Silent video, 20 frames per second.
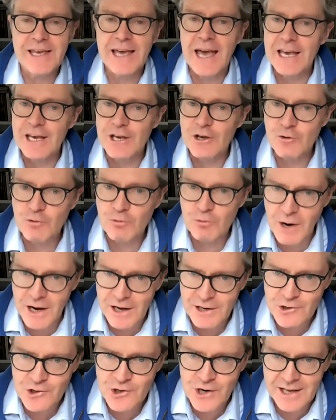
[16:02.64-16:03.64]
a
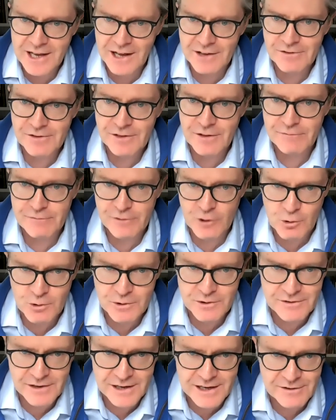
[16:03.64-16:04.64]
grudge against the
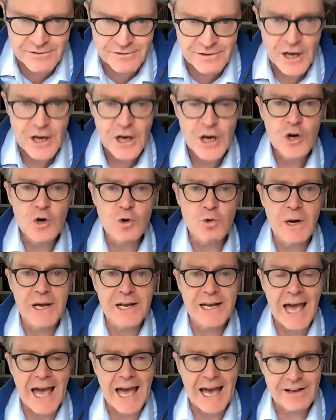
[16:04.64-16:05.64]
Florentines who had
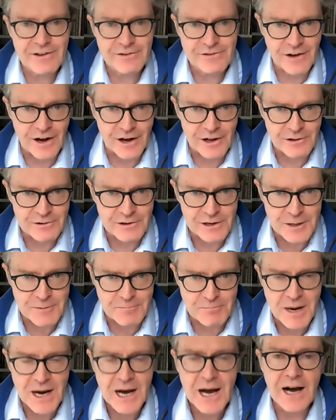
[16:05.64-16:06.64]
exiled
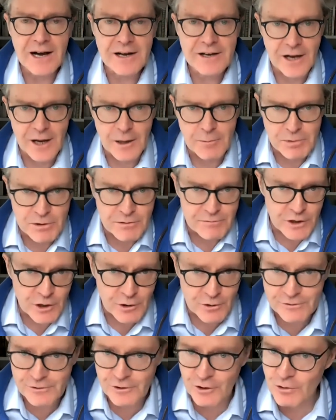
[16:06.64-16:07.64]
him a couple of
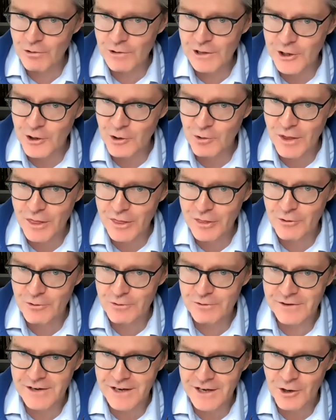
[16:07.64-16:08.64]
years earlier in
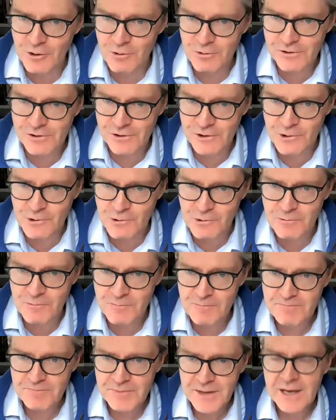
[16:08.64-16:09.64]
1302.
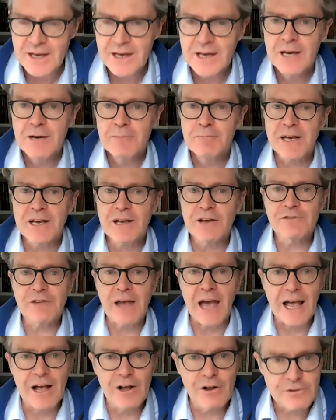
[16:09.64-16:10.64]
Because
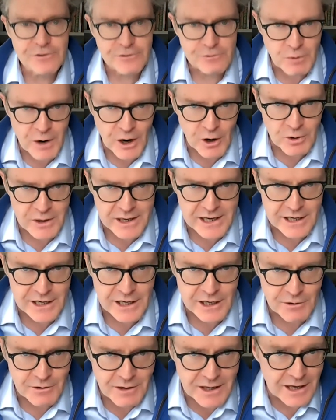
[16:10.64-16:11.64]
elsewhere
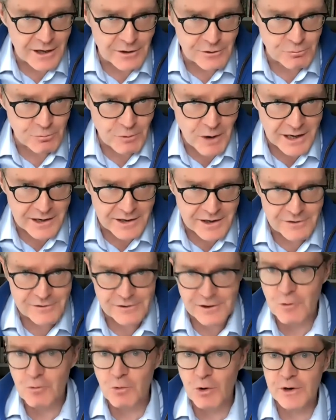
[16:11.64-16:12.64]
in his writings, in
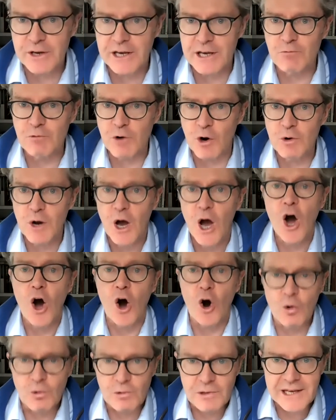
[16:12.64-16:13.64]
a work he wrote
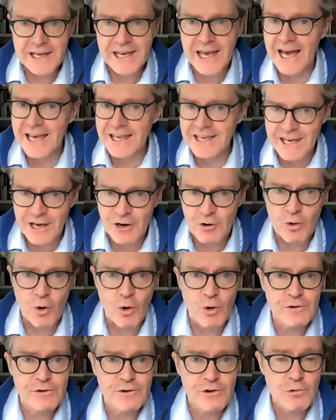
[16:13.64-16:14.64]
only a year or
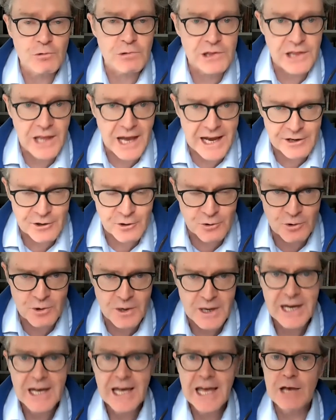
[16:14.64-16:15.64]
two later,
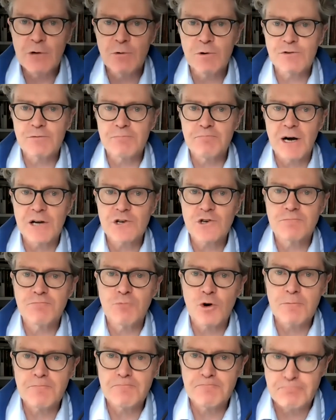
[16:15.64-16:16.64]
he was much
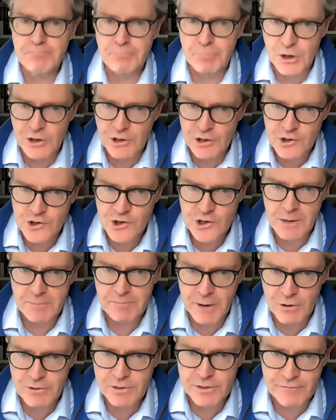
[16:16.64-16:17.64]
more bullish
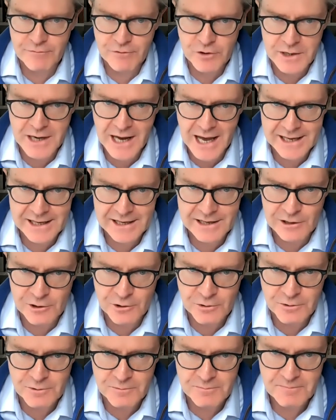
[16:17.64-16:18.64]
about the
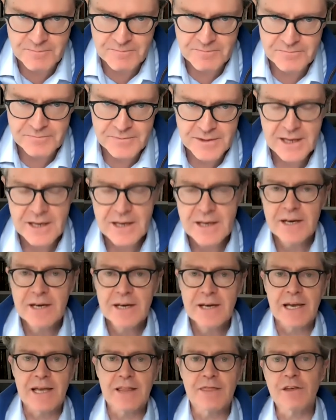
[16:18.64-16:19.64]
vernacular.
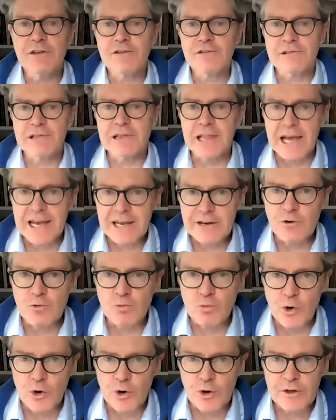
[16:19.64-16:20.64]
In this later
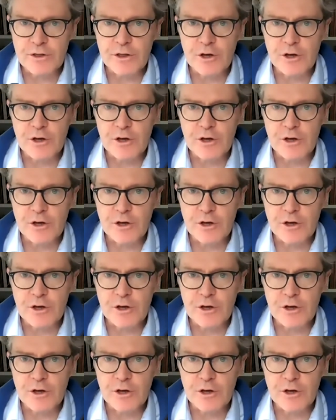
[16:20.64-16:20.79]
work, the